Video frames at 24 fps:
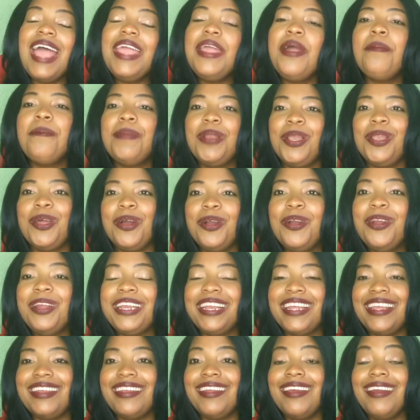I am
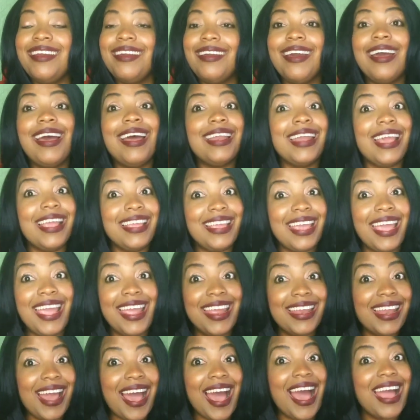learning. And
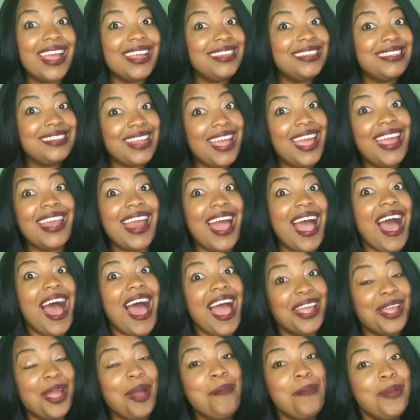again, I said,
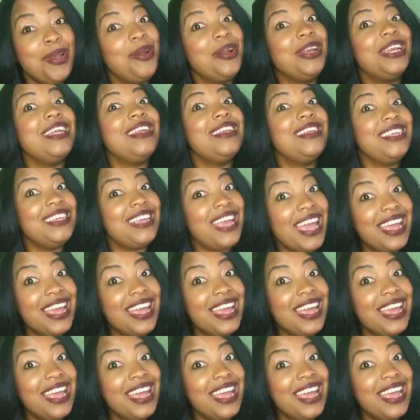I am learning.